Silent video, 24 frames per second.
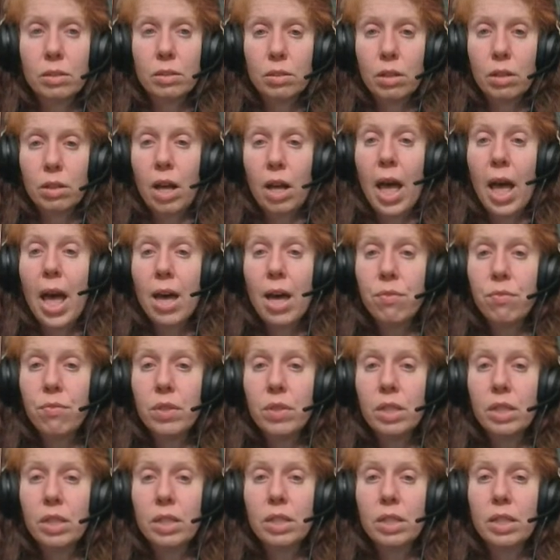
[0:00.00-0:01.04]

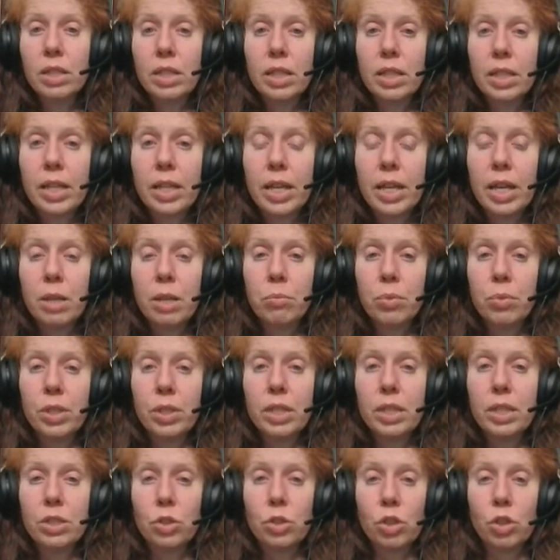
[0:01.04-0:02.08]
heaven can be
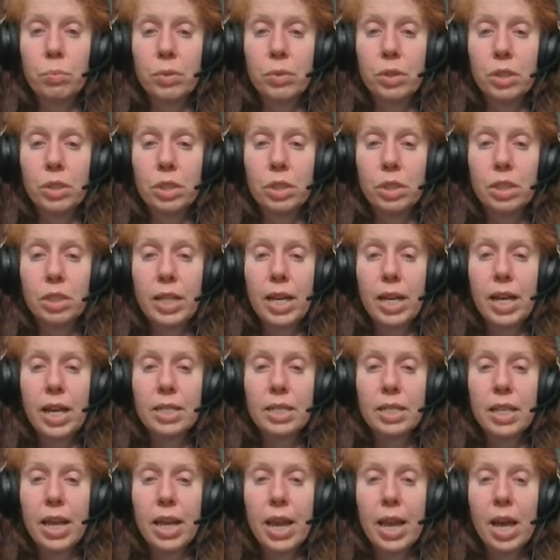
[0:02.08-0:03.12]
interpreted as
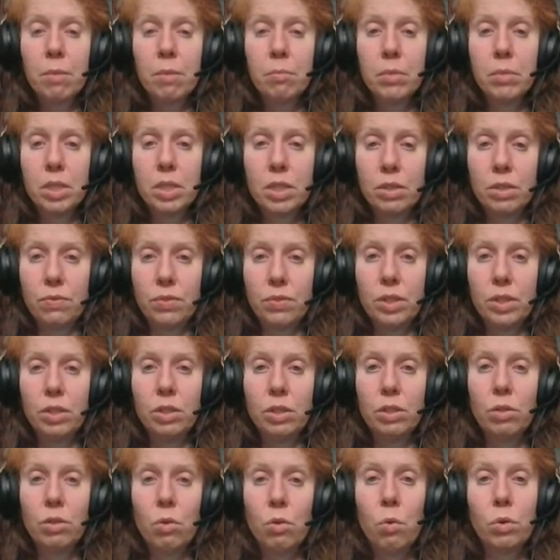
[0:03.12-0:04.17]
atmosphere
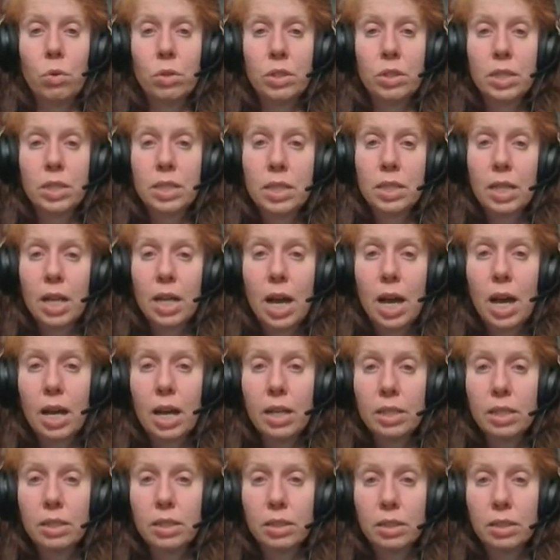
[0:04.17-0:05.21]
or
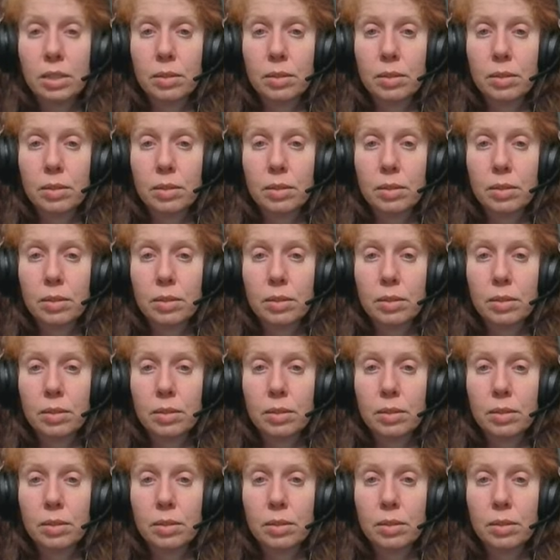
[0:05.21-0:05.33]
skies.